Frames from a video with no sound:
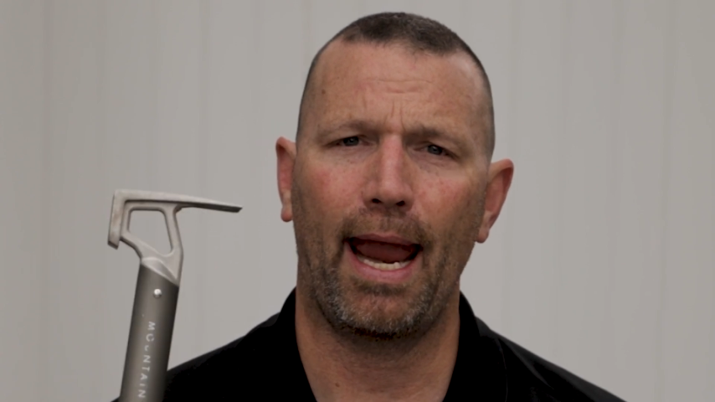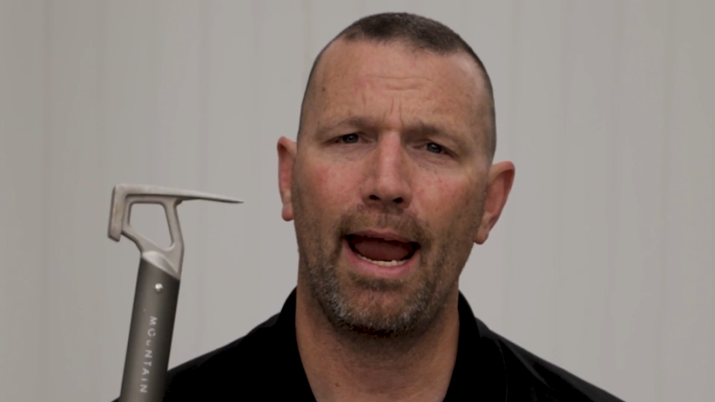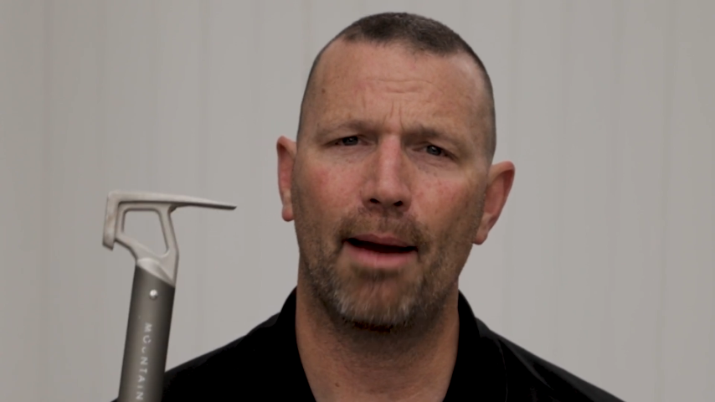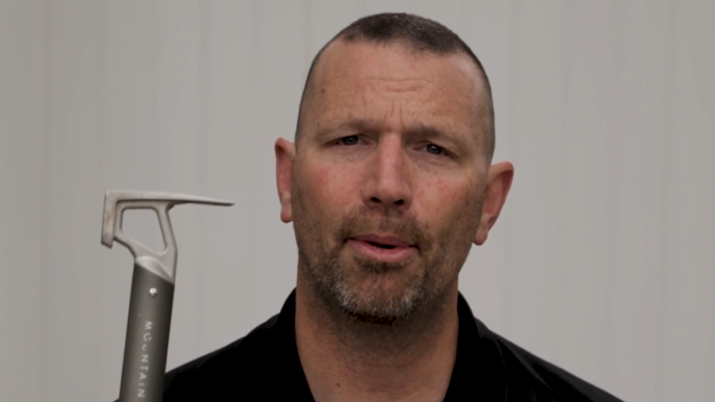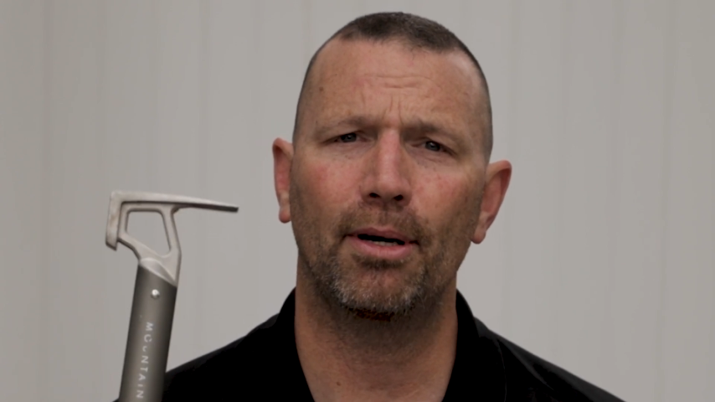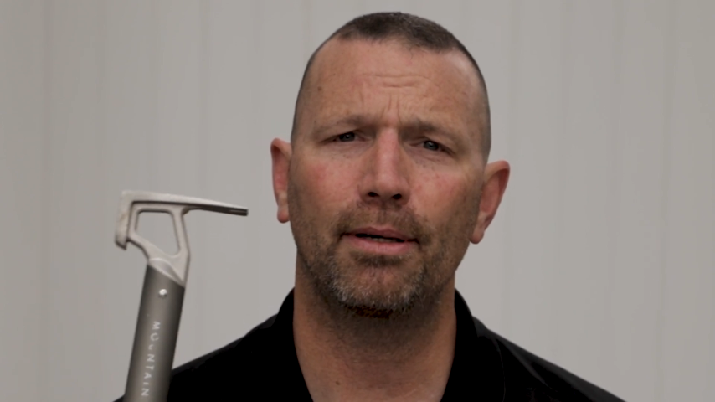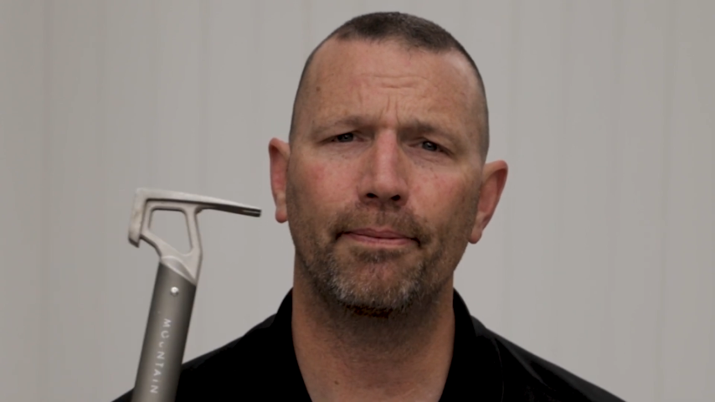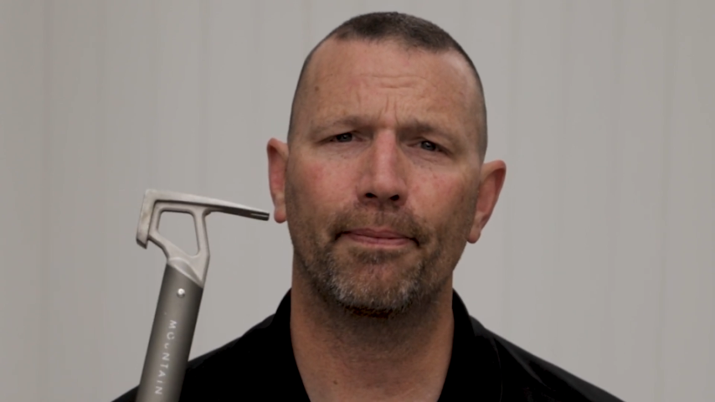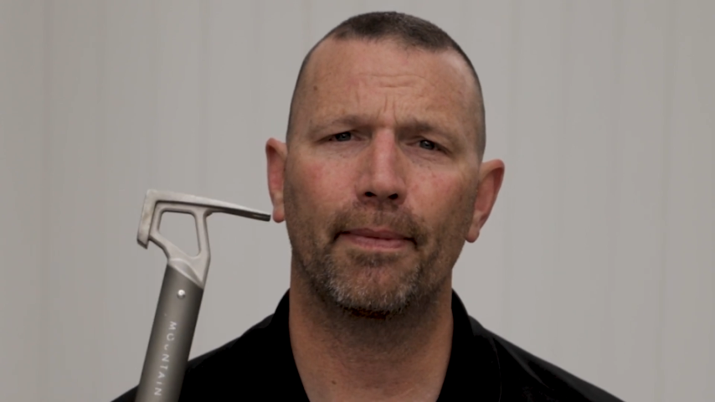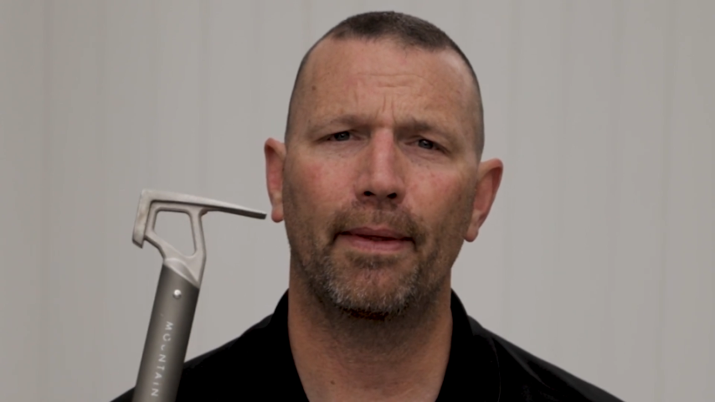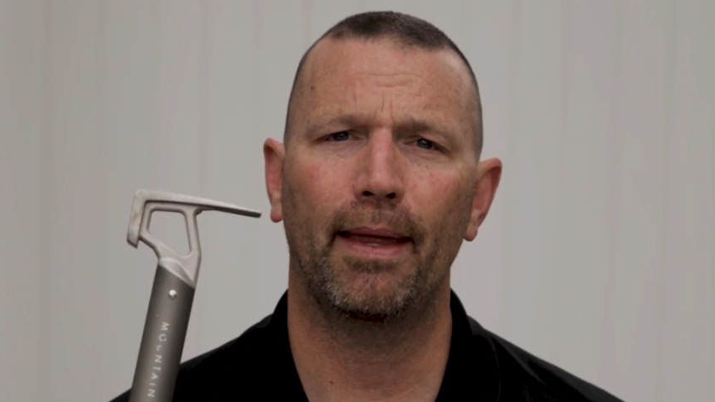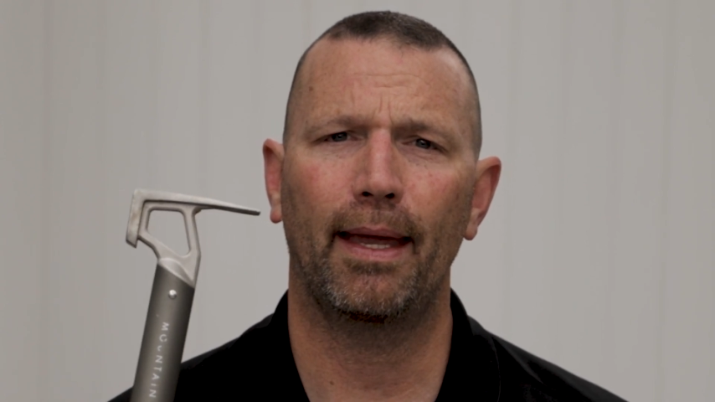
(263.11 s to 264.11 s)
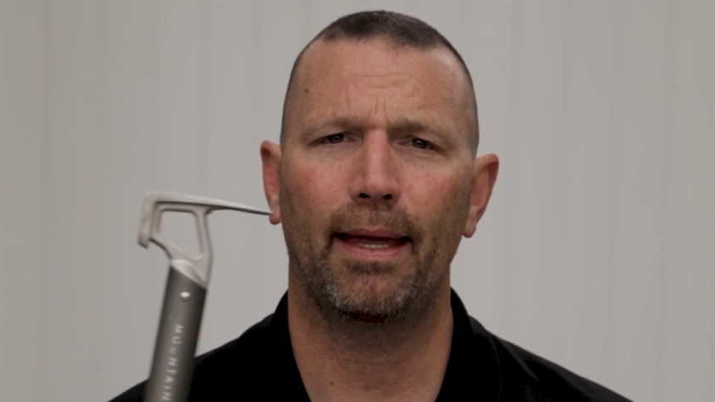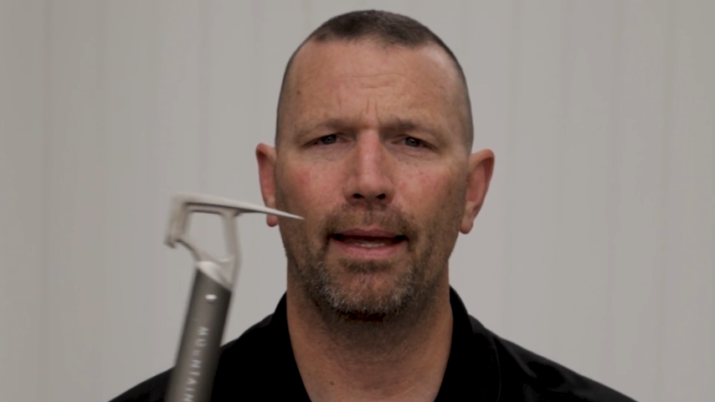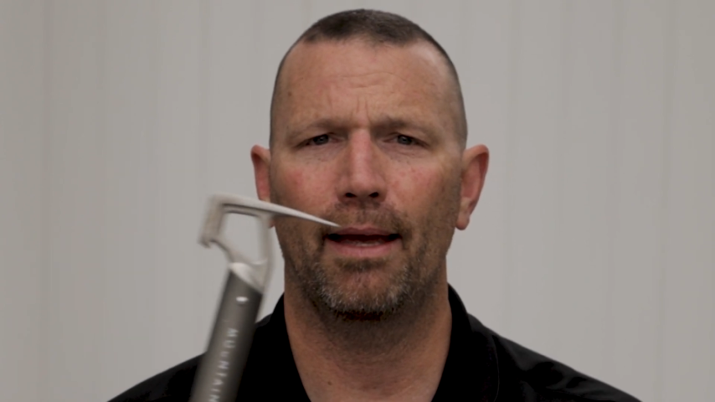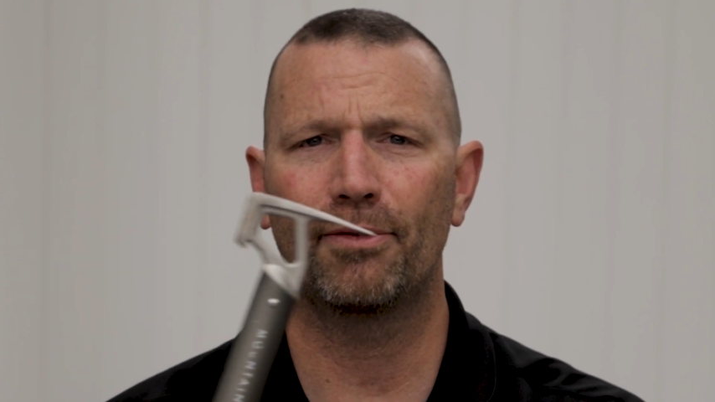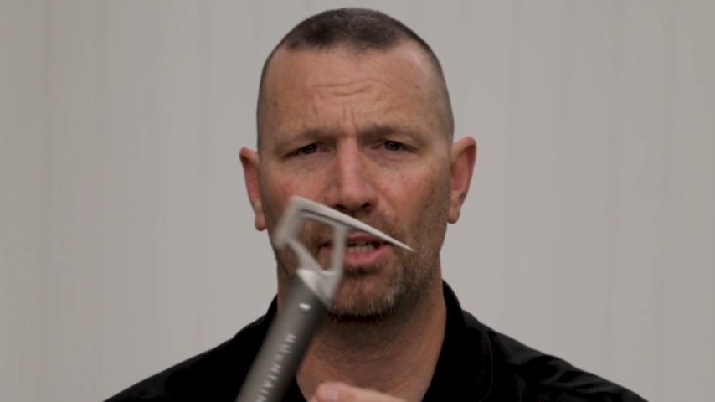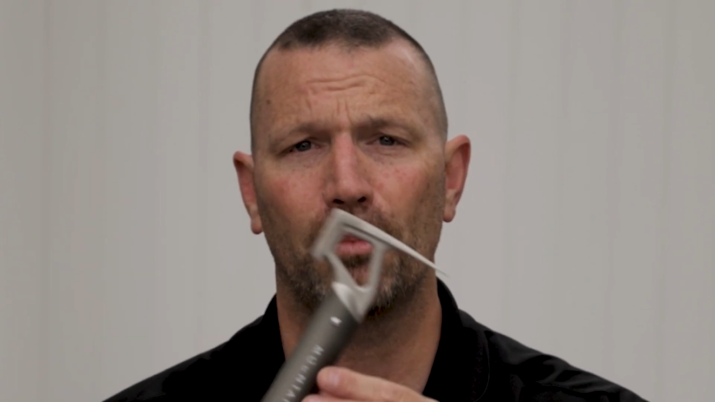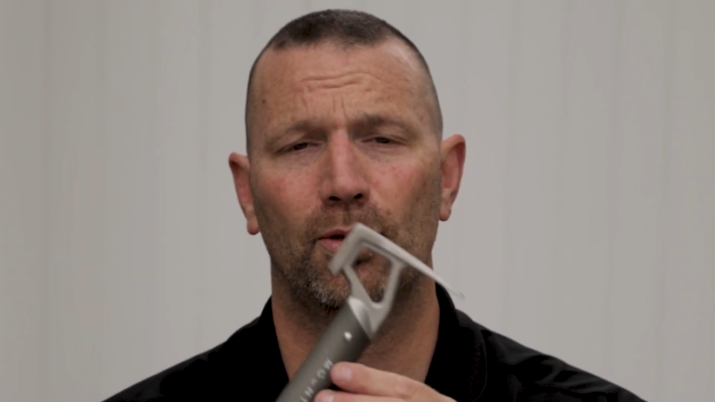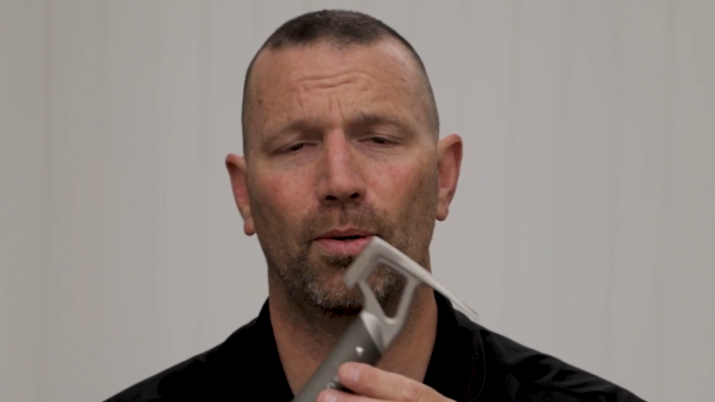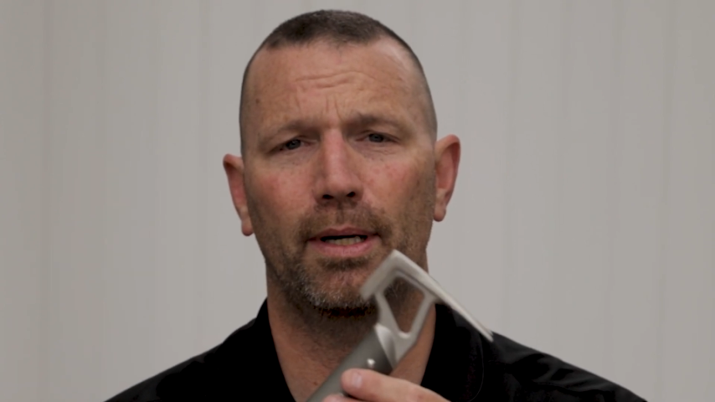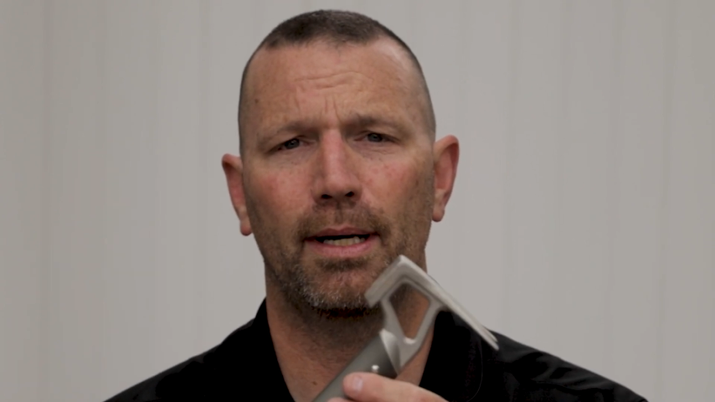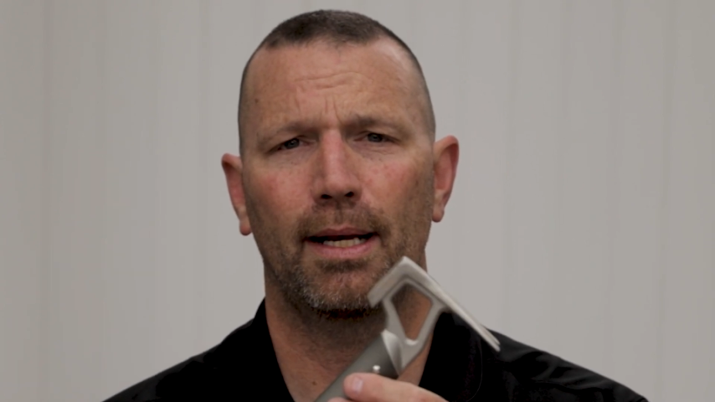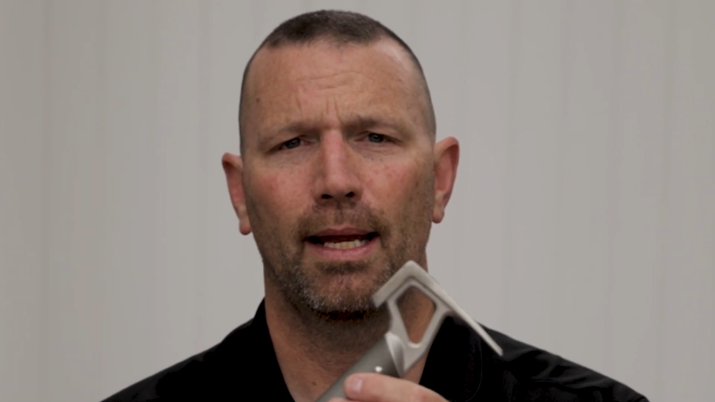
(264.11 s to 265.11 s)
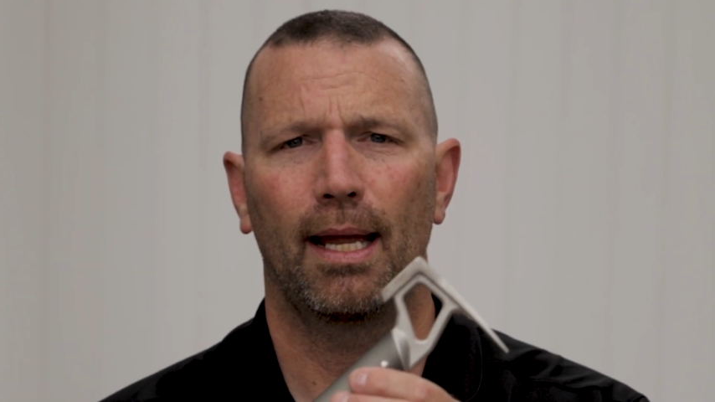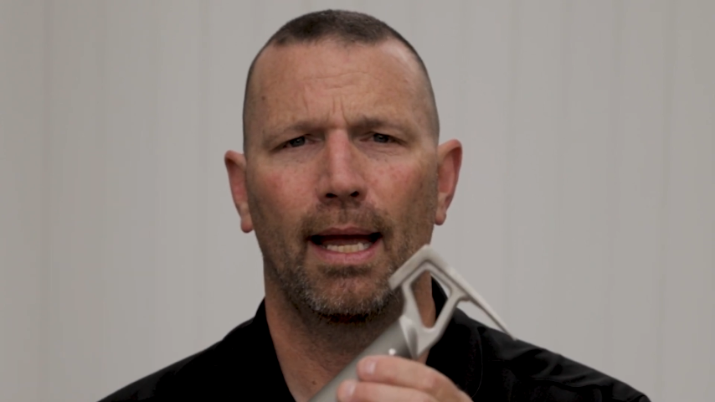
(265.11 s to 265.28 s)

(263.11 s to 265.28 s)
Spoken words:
hammer of some sort.